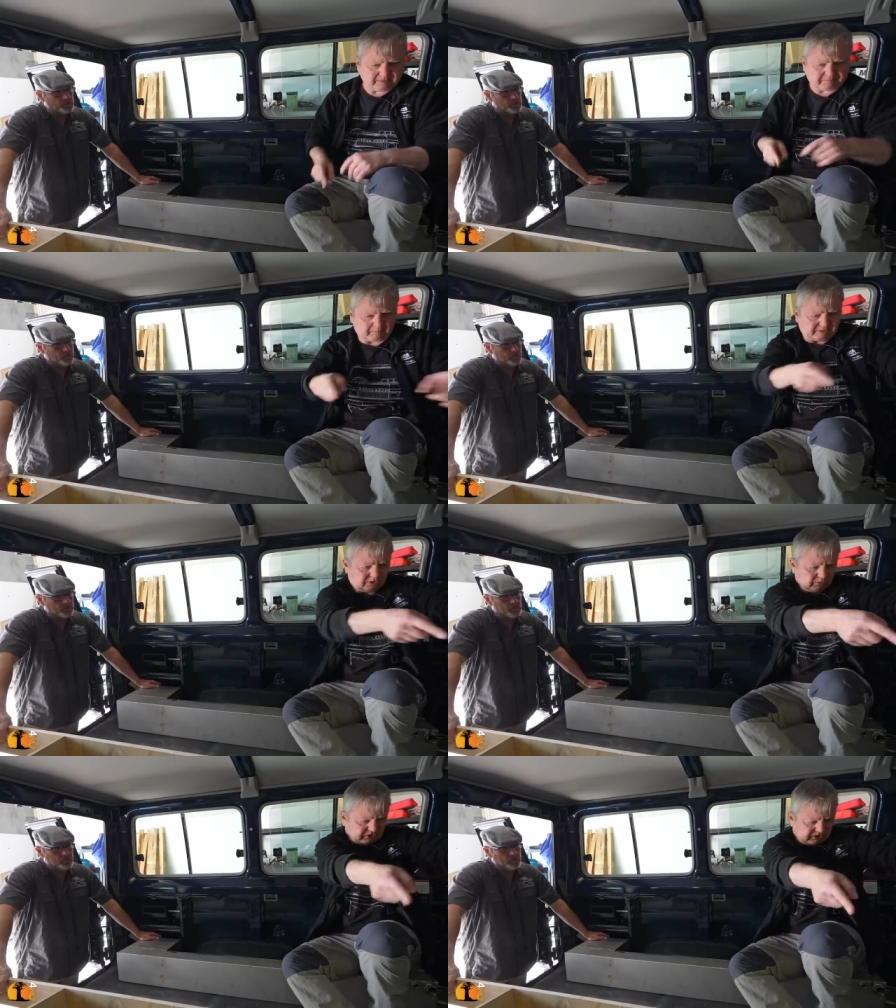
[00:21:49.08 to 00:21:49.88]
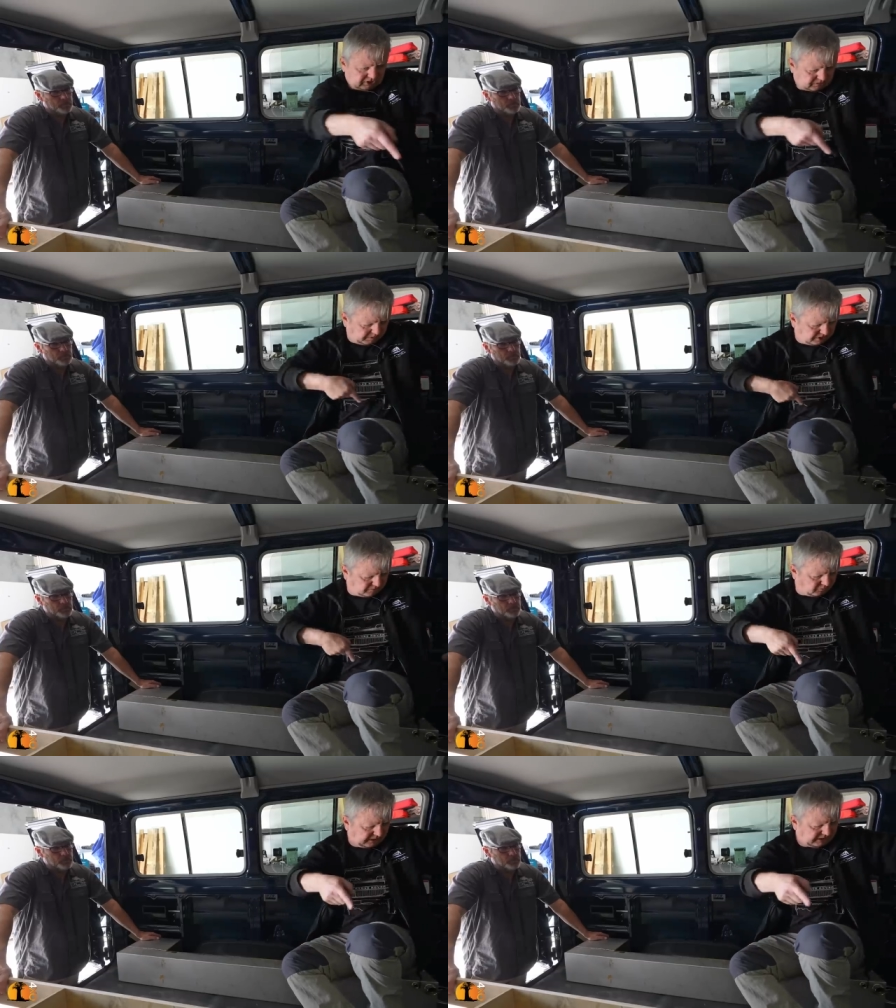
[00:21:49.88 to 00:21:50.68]
but we use this piece
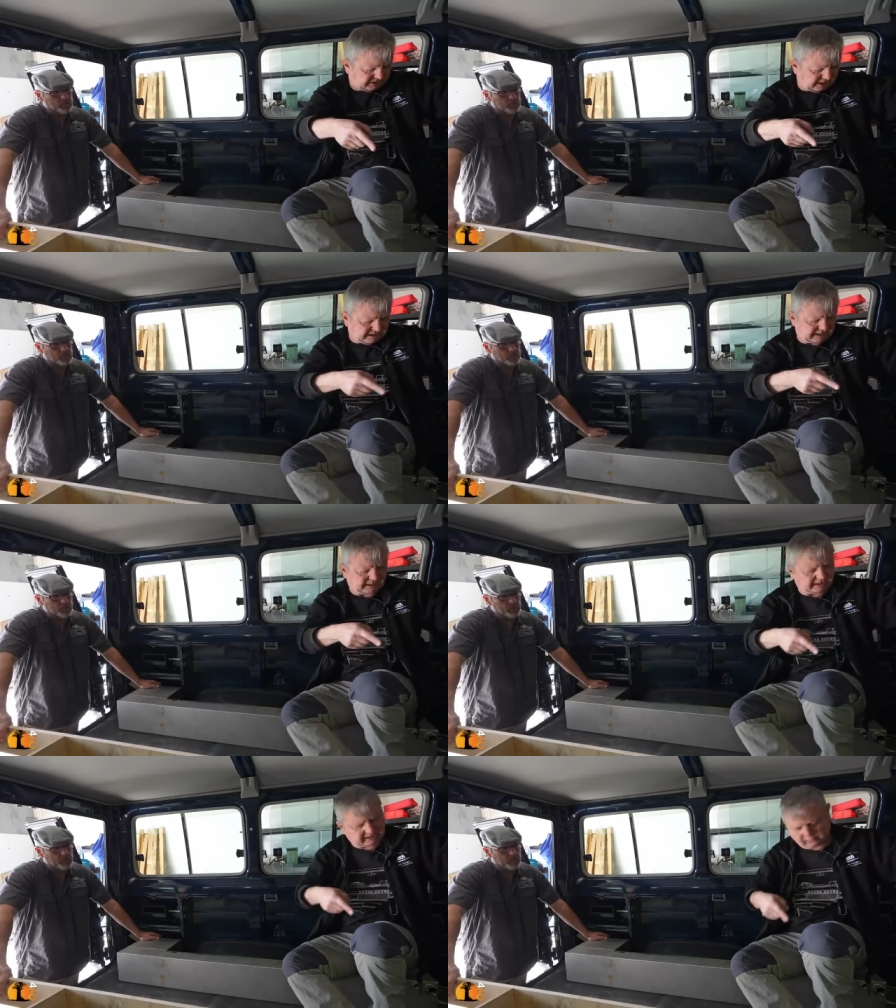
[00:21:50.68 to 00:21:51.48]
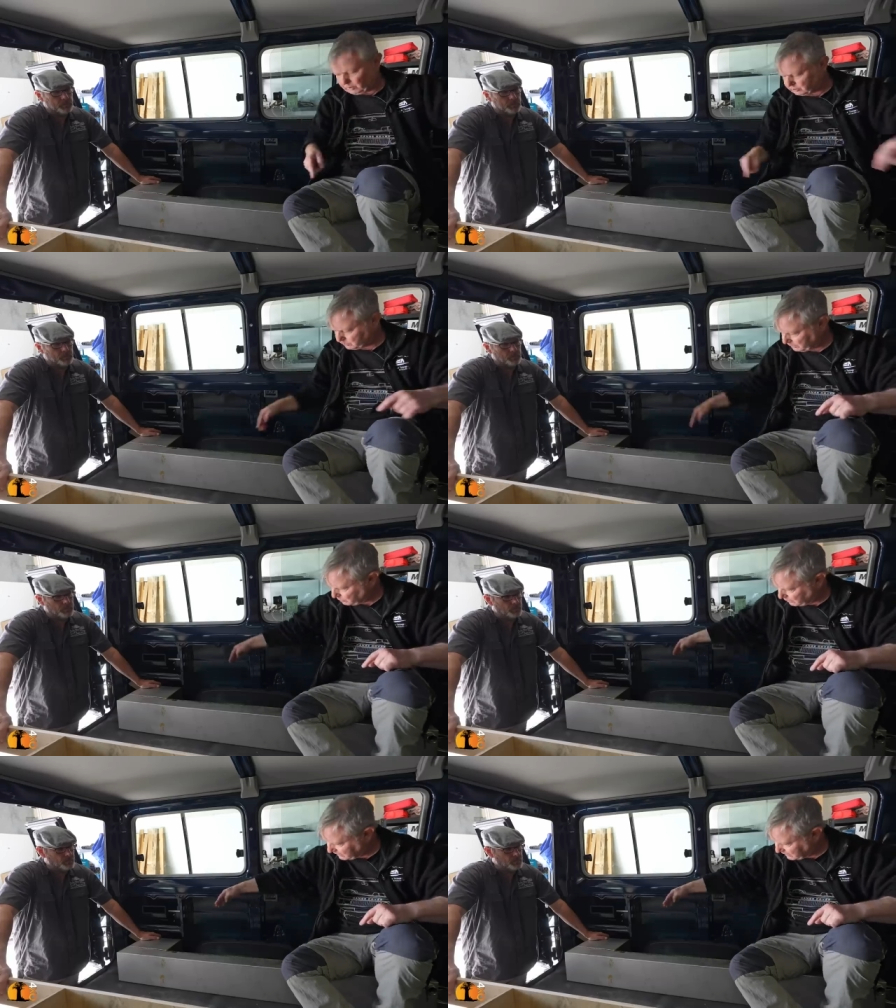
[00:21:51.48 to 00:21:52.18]
of real estate here. In other words, we do a